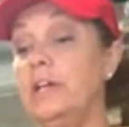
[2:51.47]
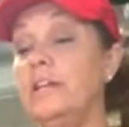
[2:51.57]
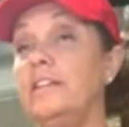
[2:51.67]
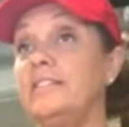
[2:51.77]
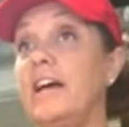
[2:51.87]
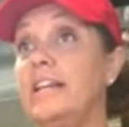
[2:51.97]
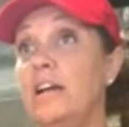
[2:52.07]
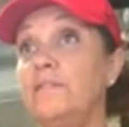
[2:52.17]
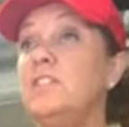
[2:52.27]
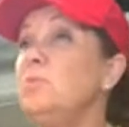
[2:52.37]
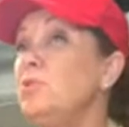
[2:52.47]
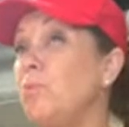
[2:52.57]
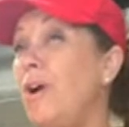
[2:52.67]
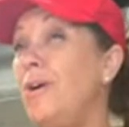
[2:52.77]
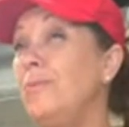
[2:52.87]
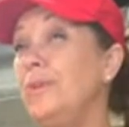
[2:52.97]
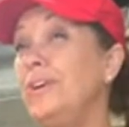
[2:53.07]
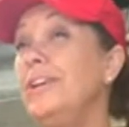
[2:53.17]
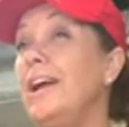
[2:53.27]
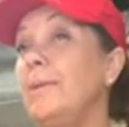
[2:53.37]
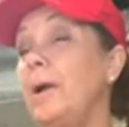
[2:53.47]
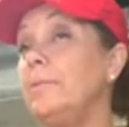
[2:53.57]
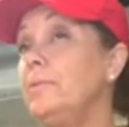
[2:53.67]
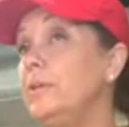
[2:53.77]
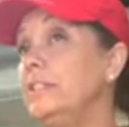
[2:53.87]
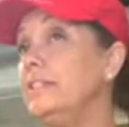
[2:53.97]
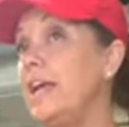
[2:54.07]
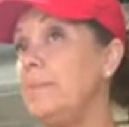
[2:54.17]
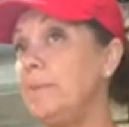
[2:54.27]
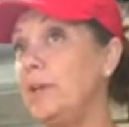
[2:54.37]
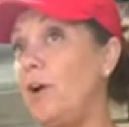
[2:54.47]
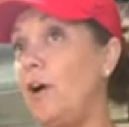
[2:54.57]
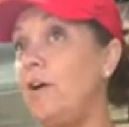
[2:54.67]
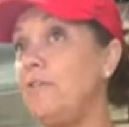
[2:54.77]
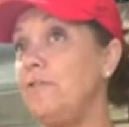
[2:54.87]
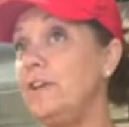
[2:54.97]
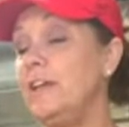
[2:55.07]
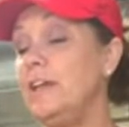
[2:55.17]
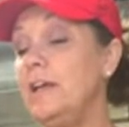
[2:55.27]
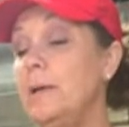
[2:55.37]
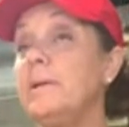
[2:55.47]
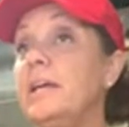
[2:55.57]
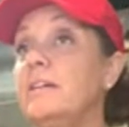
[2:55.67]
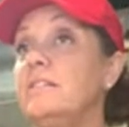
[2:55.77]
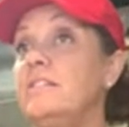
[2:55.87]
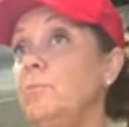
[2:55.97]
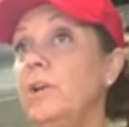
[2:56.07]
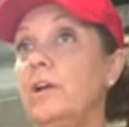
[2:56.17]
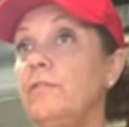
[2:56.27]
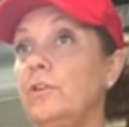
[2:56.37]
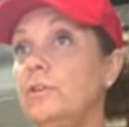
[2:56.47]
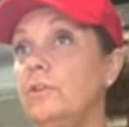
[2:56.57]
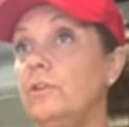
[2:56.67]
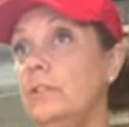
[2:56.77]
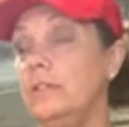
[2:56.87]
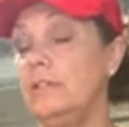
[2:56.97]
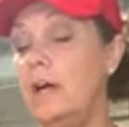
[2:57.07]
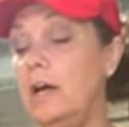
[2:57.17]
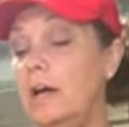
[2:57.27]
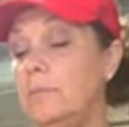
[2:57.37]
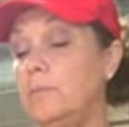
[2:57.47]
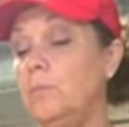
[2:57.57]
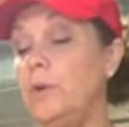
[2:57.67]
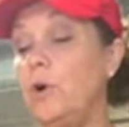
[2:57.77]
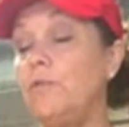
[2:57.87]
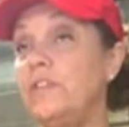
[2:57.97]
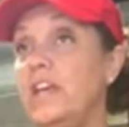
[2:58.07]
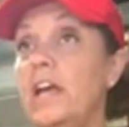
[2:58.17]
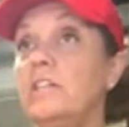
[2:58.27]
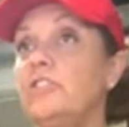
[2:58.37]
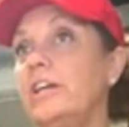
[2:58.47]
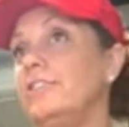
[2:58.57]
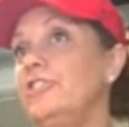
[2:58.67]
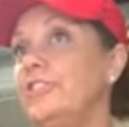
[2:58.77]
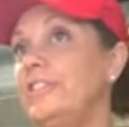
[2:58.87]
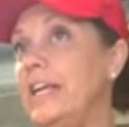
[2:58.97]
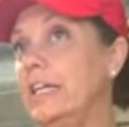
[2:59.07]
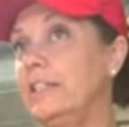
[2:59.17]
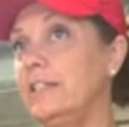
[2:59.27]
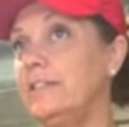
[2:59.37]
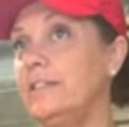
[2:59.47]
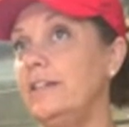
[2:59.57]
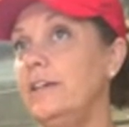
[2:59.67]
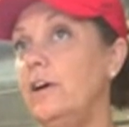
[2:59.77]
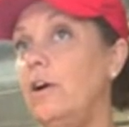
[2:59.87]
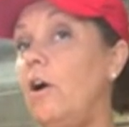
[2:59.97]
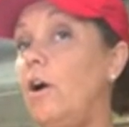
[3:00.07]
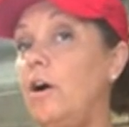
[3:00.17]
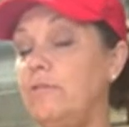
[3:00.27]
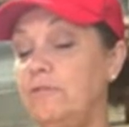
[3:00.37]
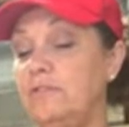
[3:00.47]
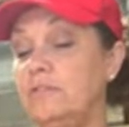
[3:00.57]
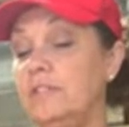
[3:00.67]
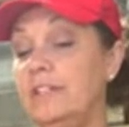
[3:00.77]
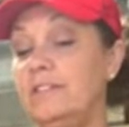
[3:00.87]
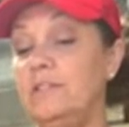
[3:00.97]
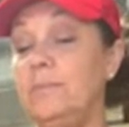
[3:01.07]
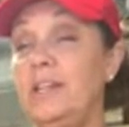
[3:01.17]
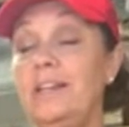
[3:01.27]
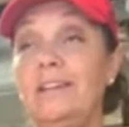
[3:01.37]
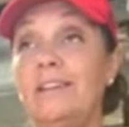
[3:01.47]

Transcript: the side. Now, if this was raw wood, I probably wouldn't tape it off because whatever went over the edge, I could just sand it off. And to me,